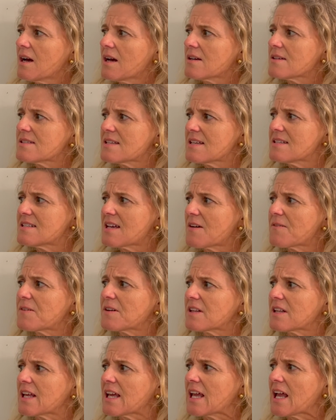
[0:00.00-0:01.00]
I say
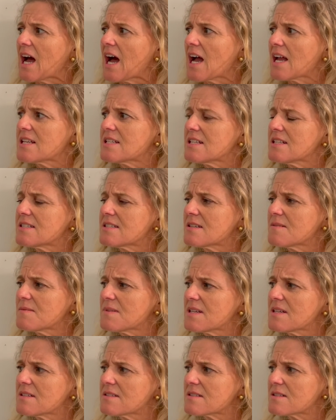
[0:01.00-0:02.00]
definitely. I did some
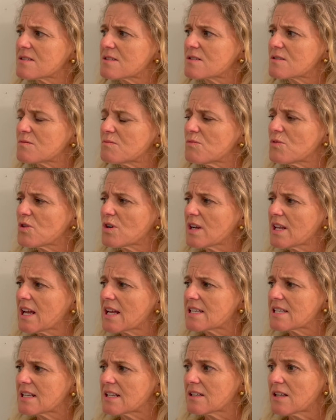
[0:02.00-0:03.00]
things this morning. I
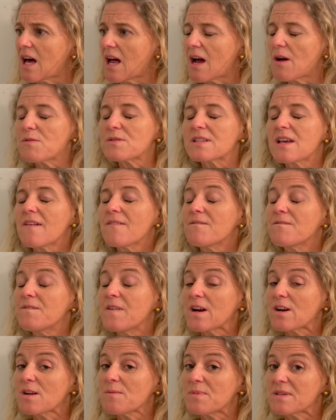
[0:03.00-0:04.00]
did a lot. I was
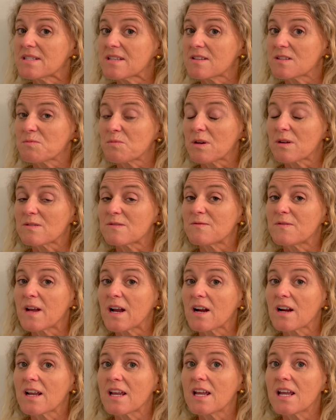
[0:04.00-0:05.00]
very busy this morning. It was
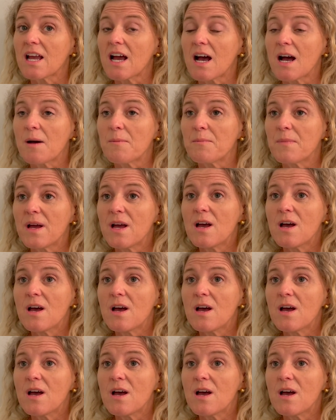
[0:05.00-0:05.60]
very um